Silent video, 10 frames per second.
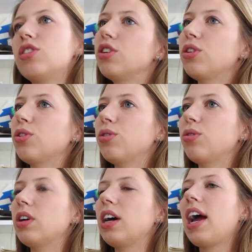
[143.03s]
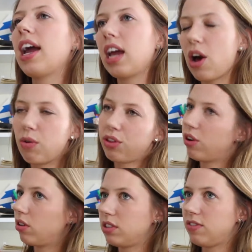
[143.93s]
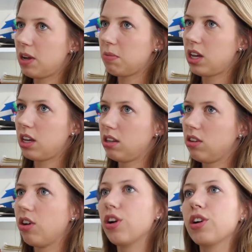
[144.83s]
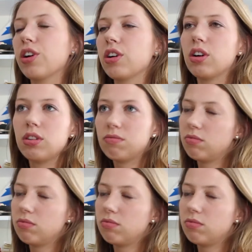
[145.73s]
to hang out with your host family or your,